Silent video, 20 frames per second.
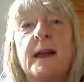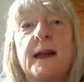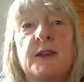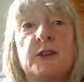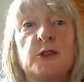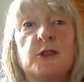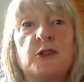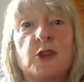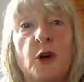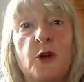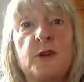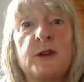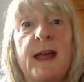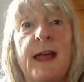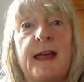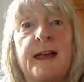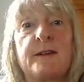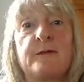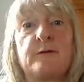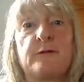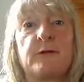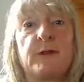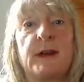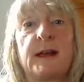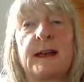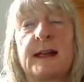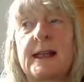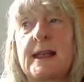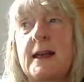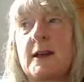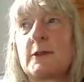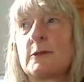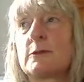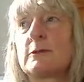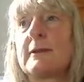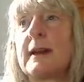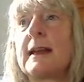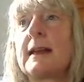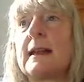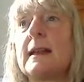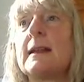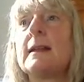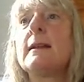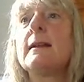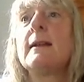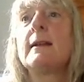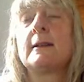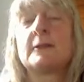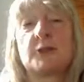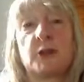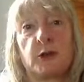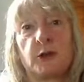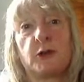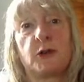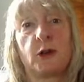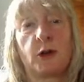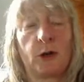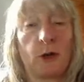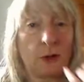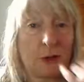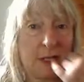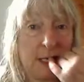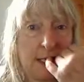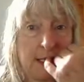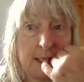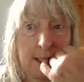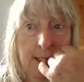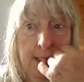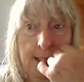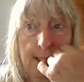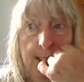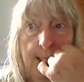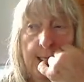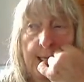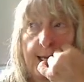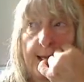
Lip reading: and you don't have an account already, so you're not logged in,